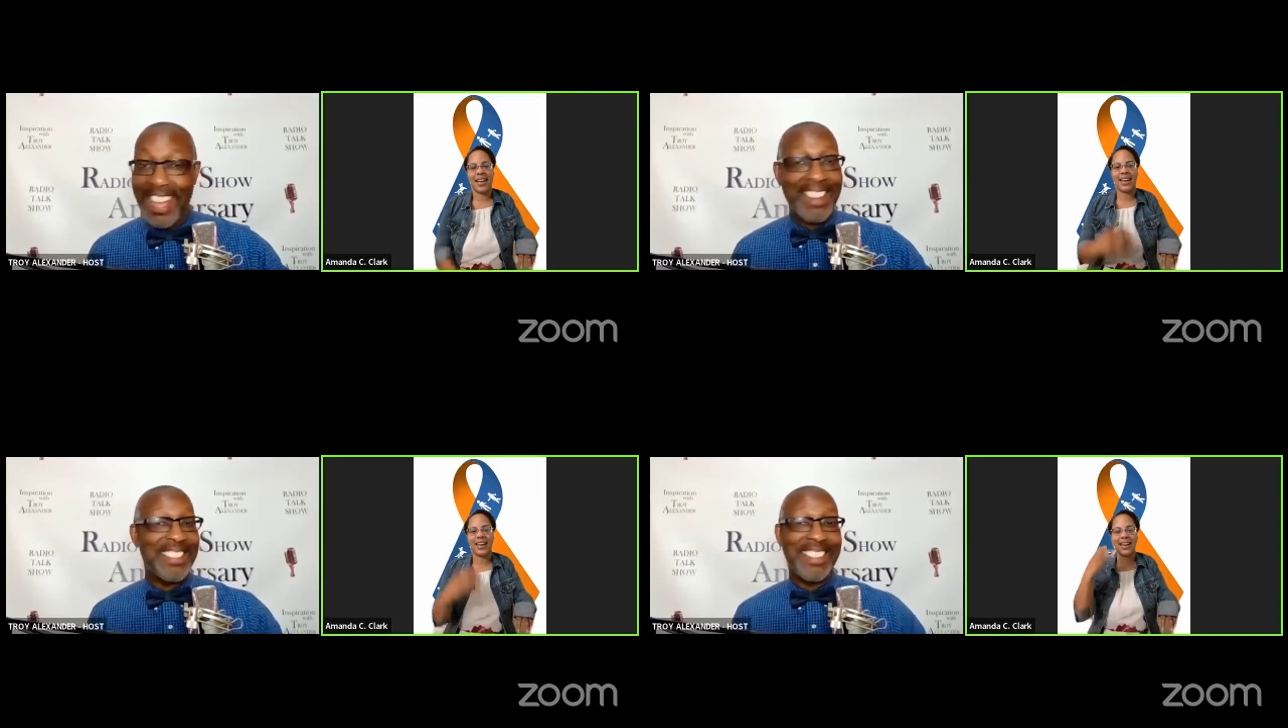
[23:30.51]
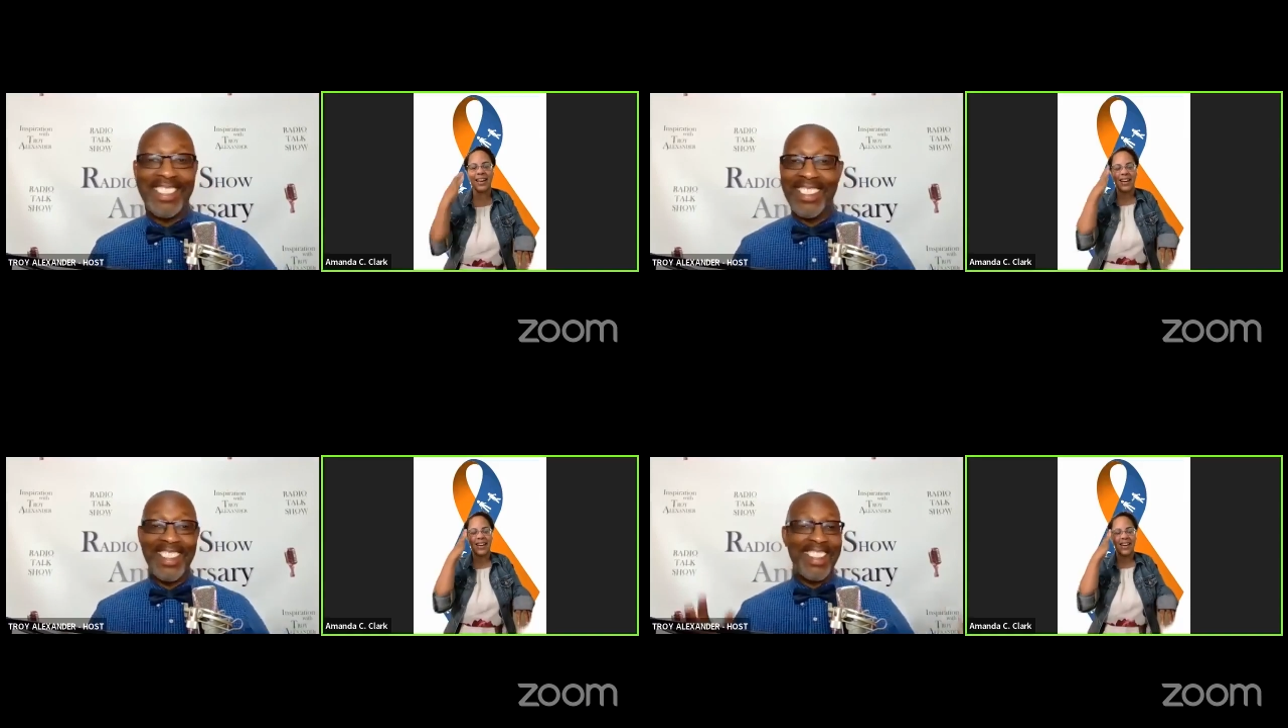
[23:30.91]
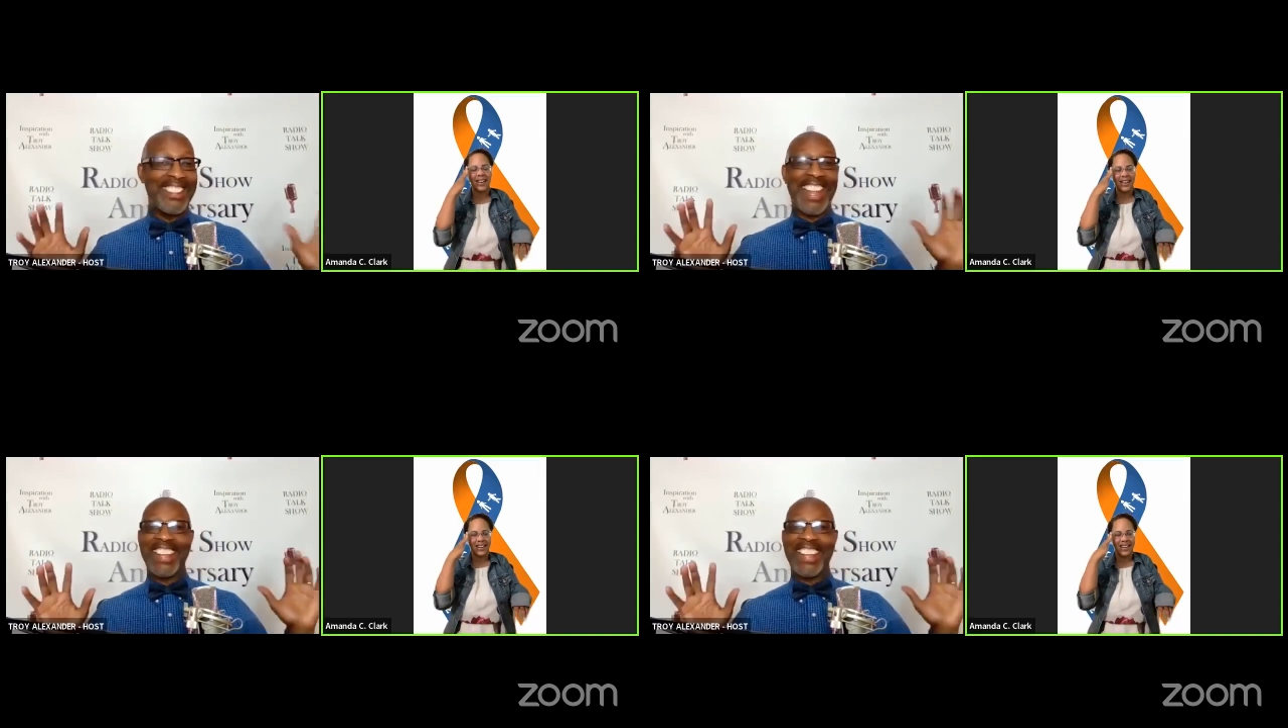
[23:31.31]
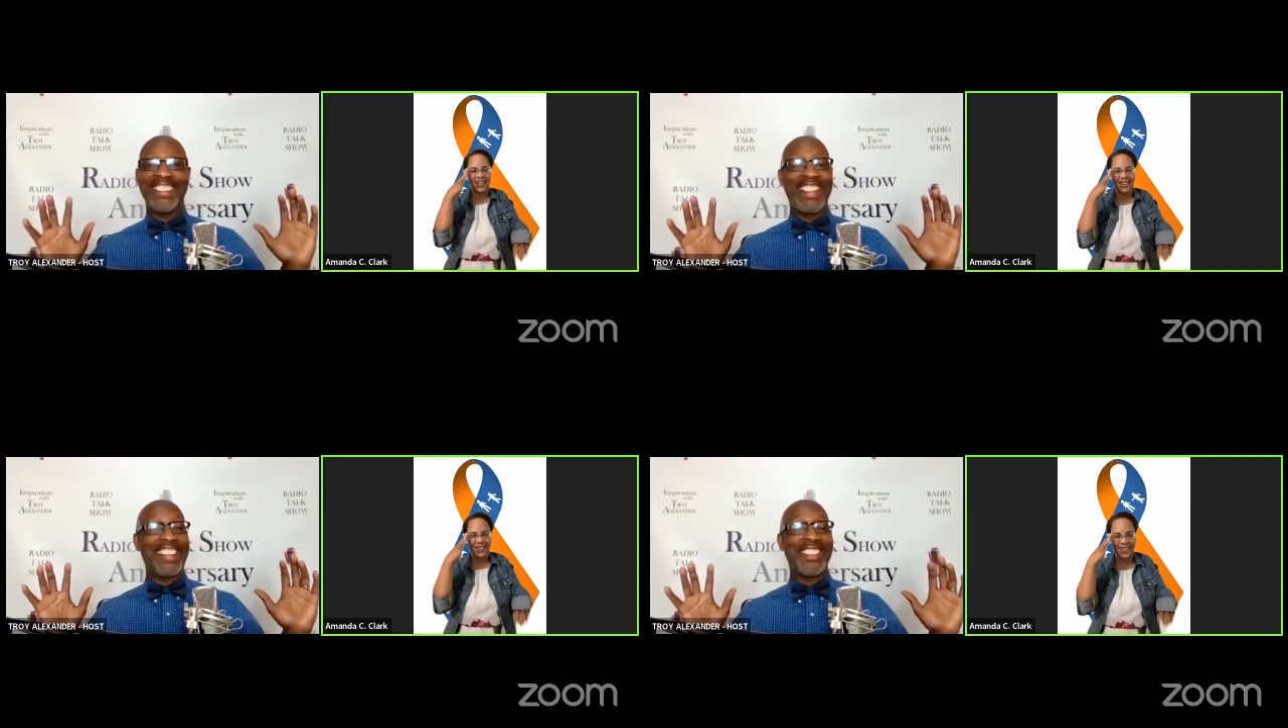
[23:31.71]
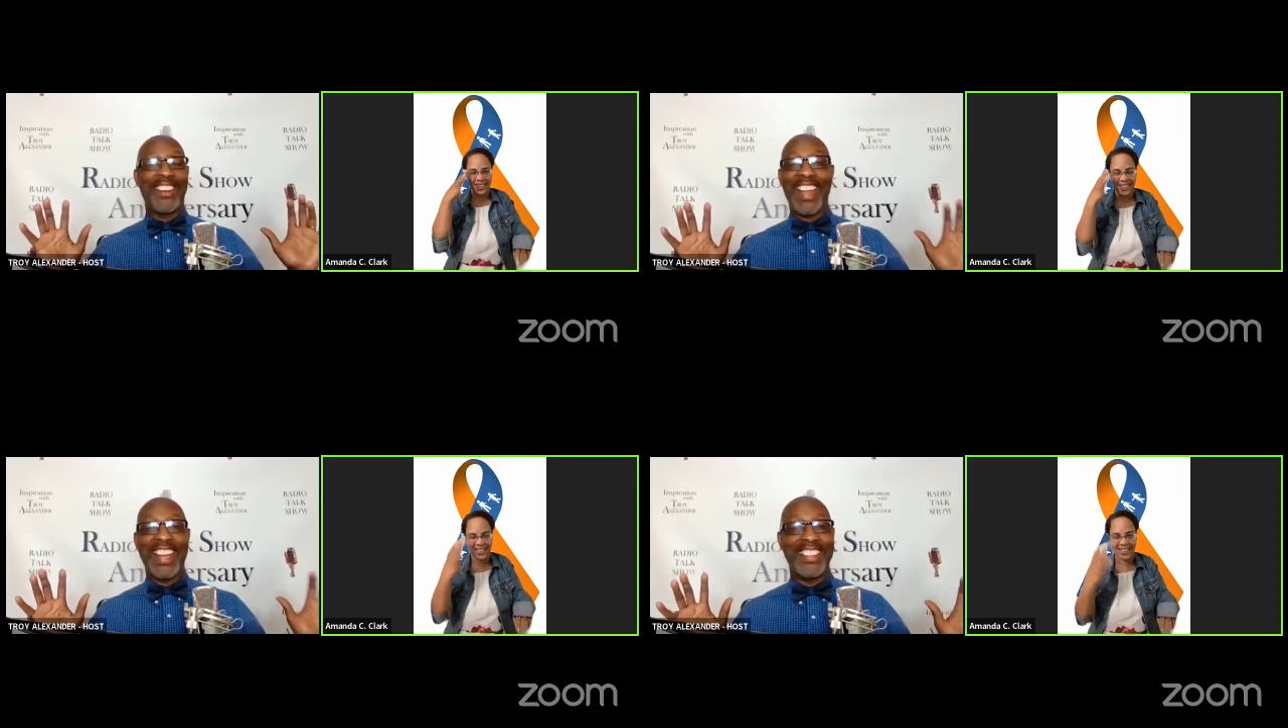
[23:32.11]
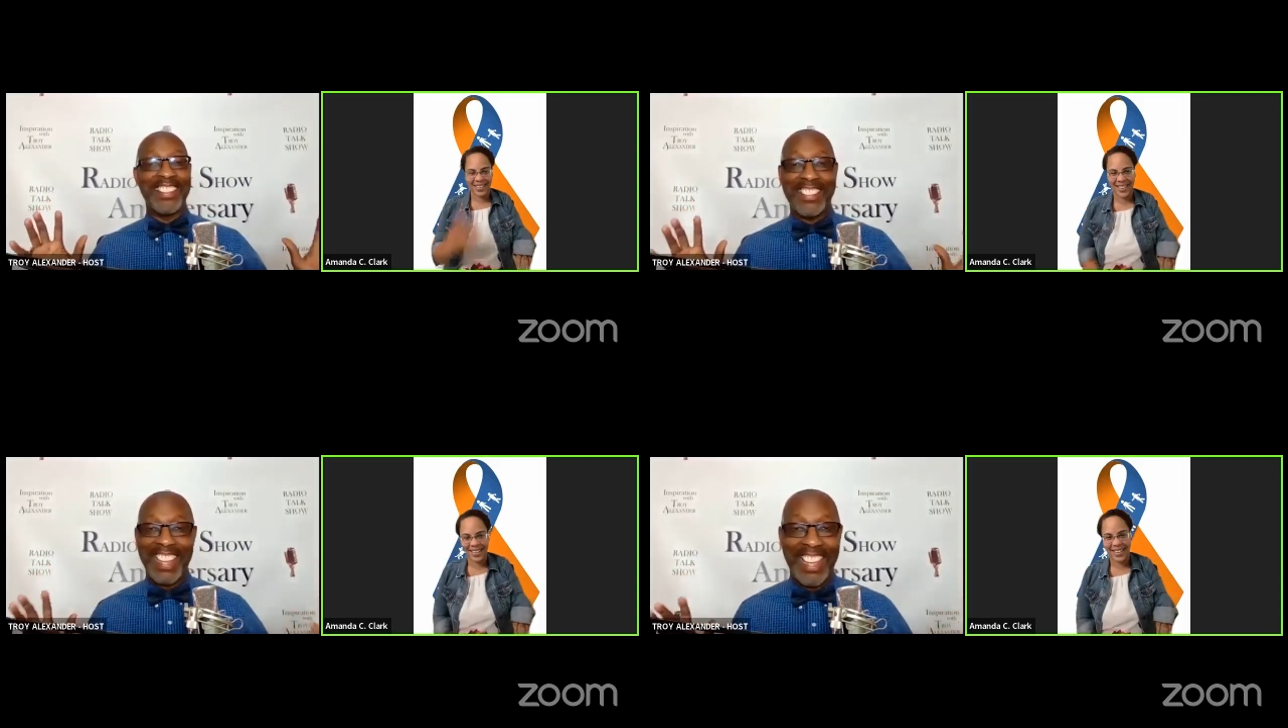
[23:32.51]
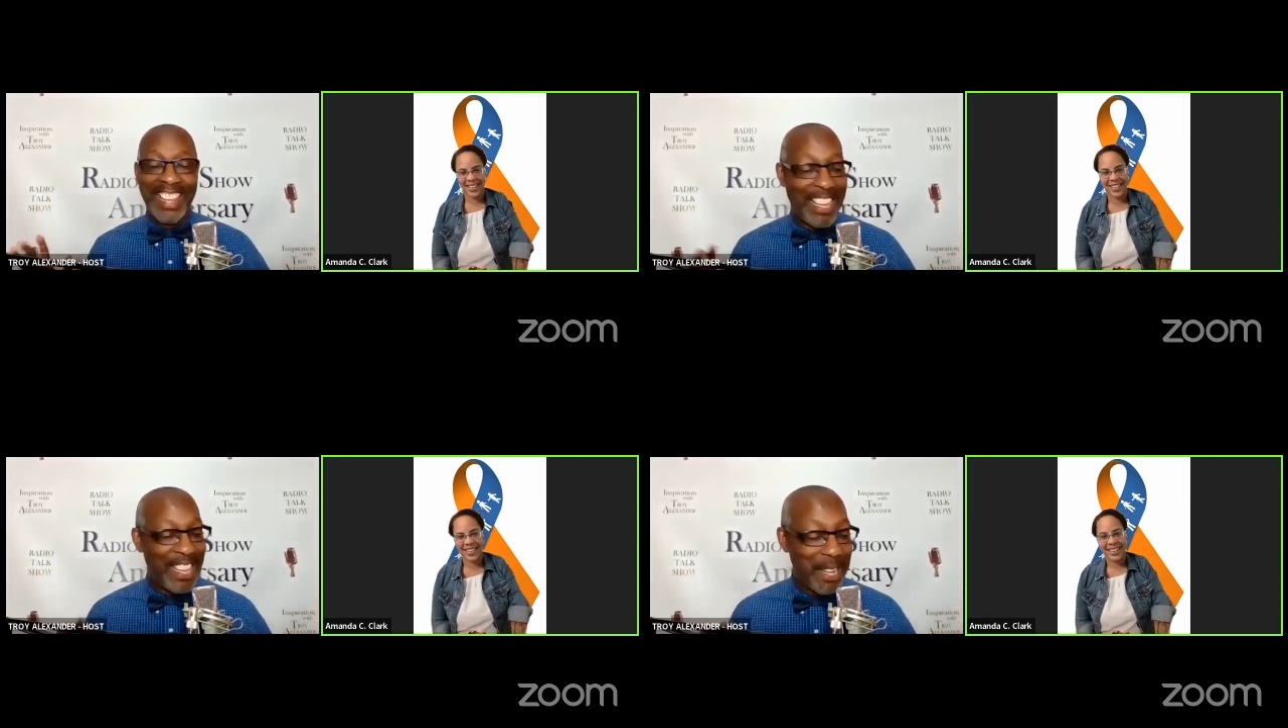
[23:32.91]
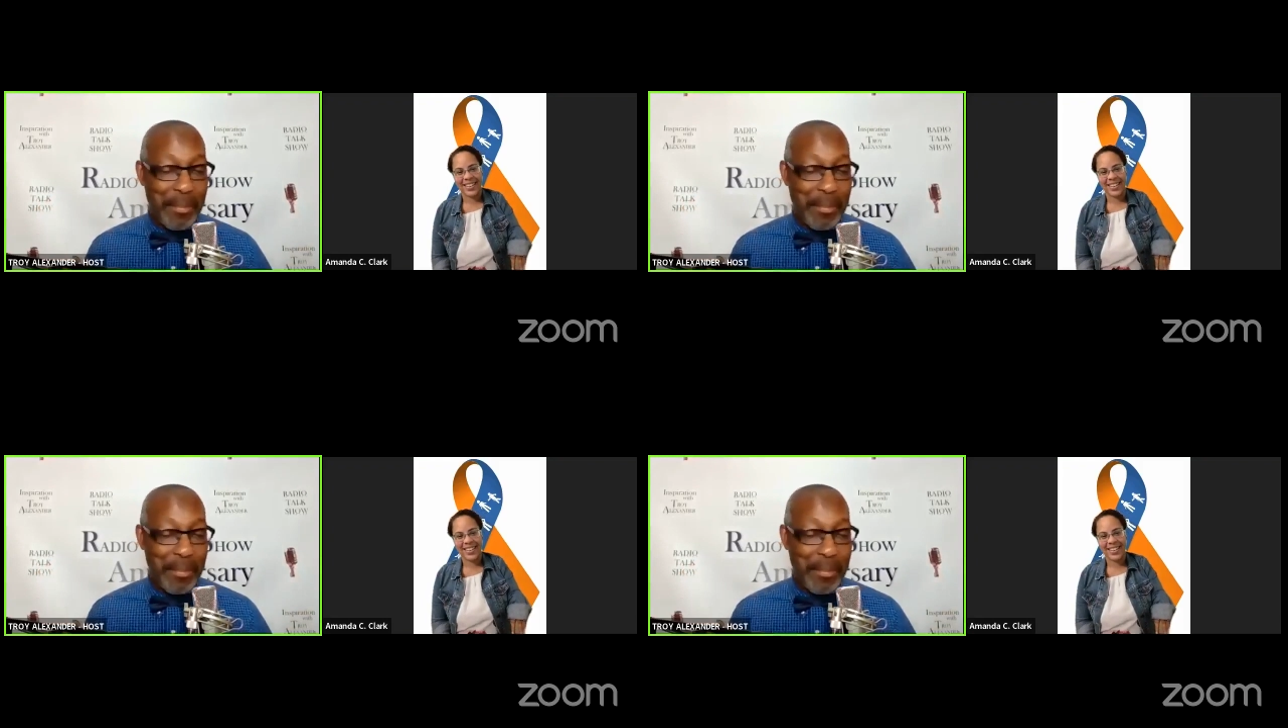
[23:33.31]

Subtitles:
Now listen, that's all I can say.